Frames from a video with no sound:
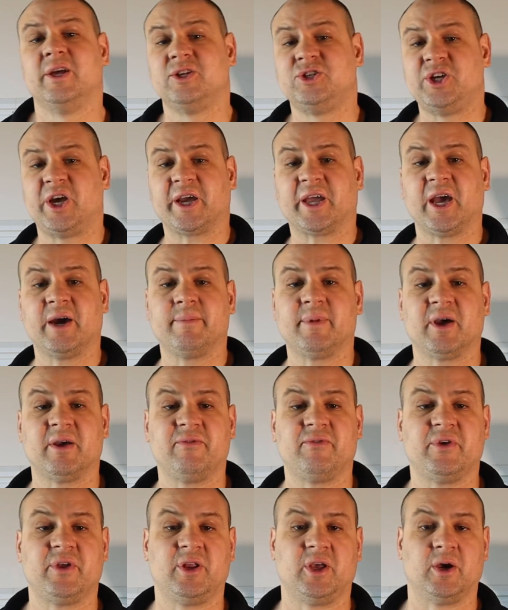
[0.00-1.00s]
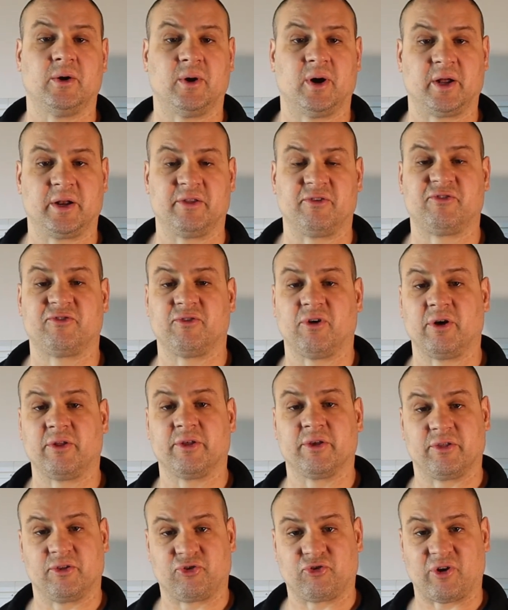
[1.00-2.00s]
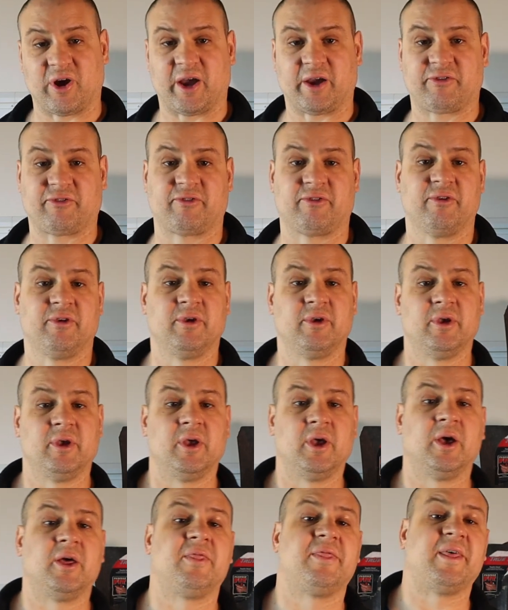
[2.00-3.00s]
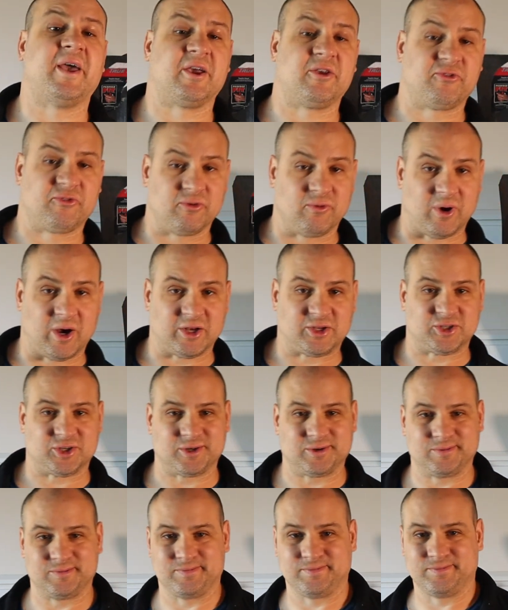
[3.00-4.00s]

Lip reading: check out my video on installing the tracks. Thanks for watching.